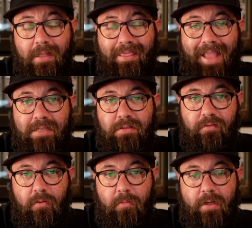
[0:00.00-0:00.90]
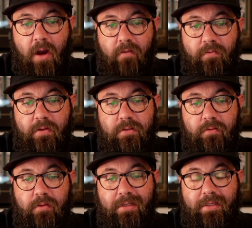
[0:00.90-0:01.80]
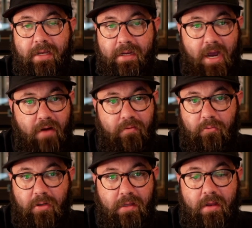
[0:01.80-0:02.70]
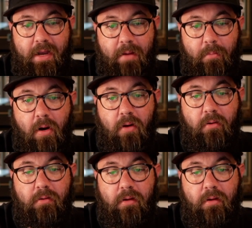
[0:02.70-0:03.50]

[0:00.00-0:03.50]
Lastly, for me, offensively, get Calvin Ridley the damn ball.